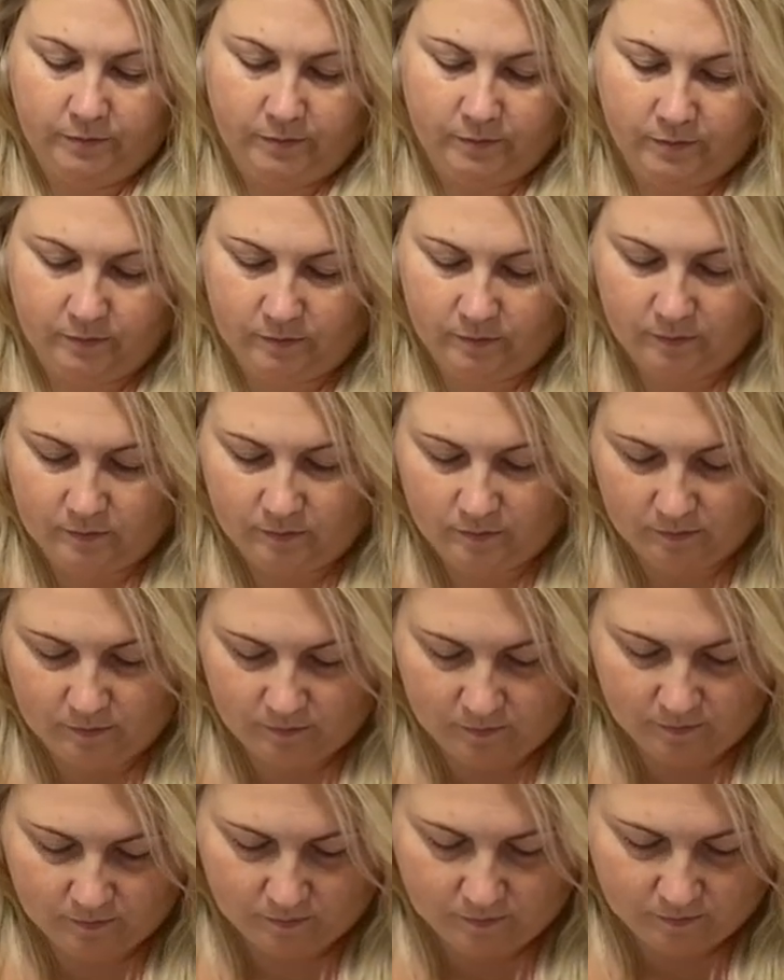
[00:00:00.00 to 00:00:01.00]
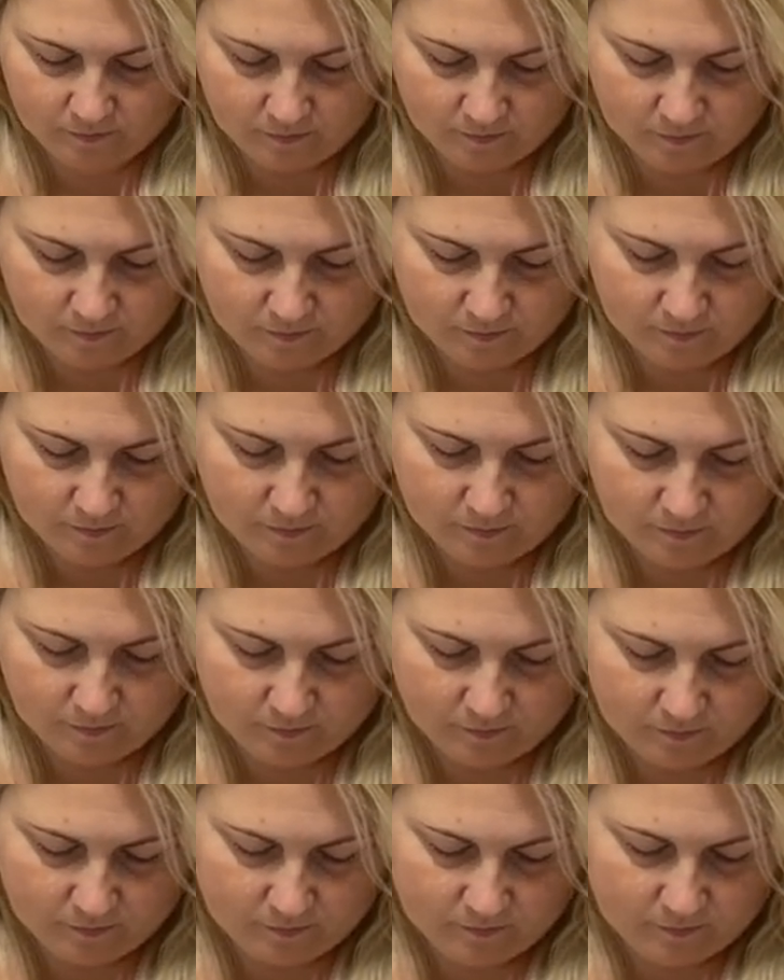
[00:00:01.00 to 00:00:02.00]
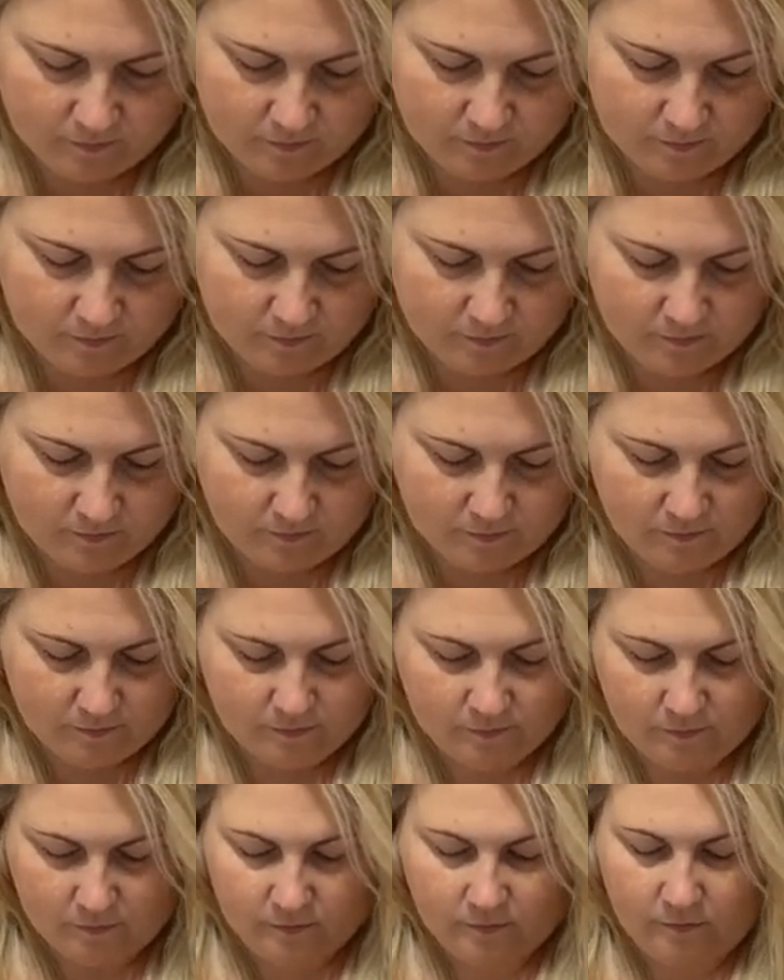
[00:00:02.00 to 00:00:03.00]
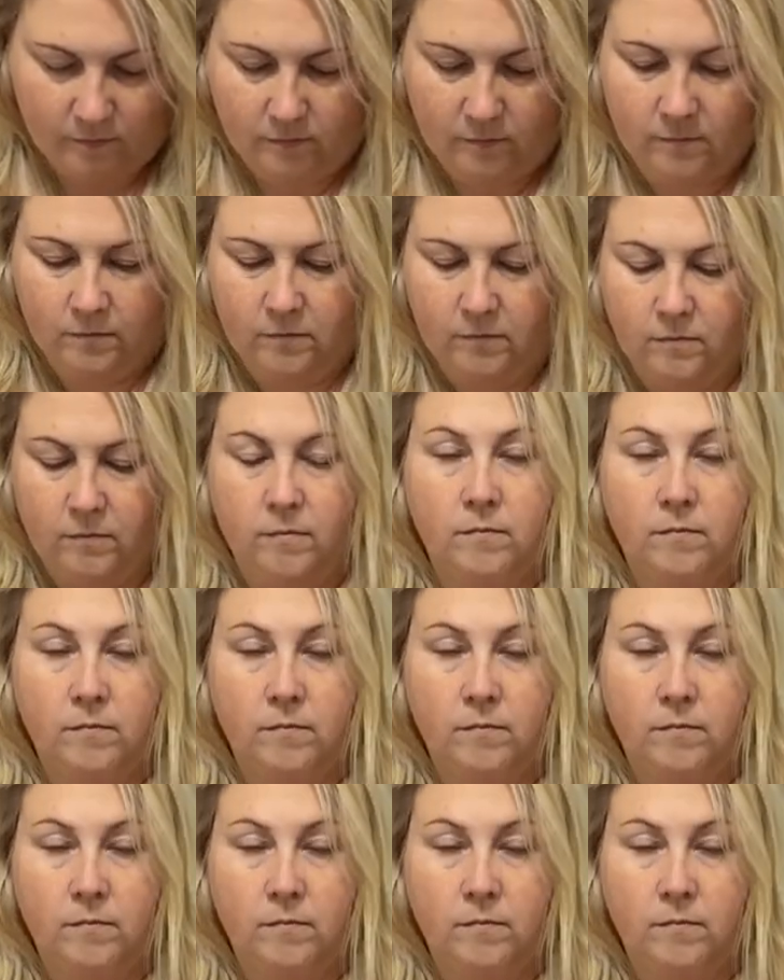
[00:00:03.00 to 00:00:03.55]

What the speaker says: (silence)